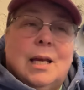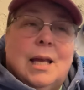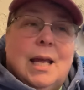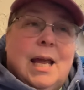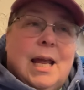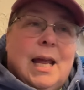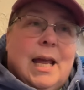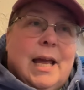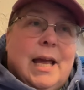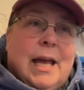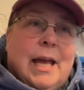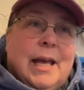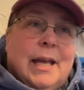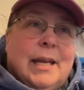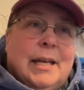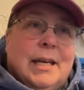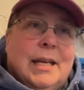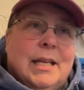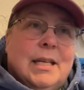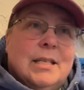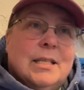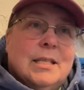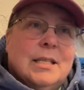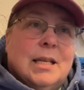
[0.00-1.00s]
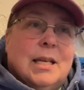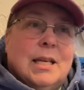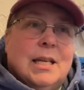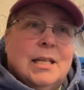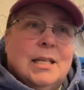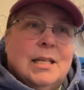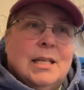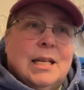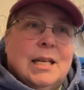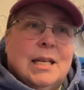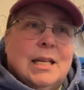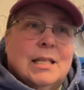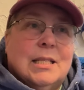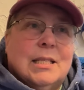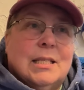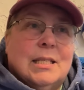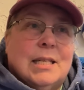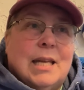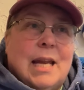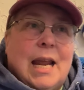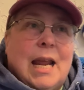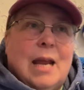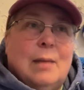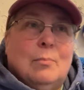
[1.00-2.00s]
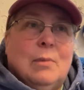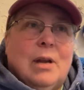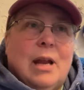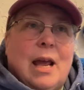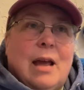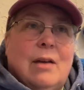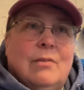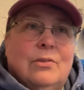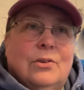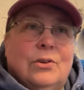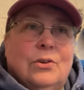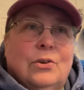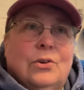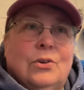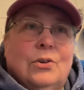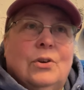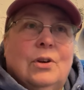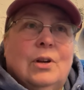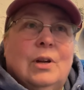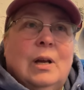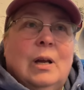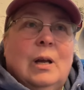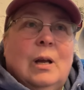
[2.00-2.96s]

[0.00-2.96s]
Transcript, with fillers: and his kidney is named after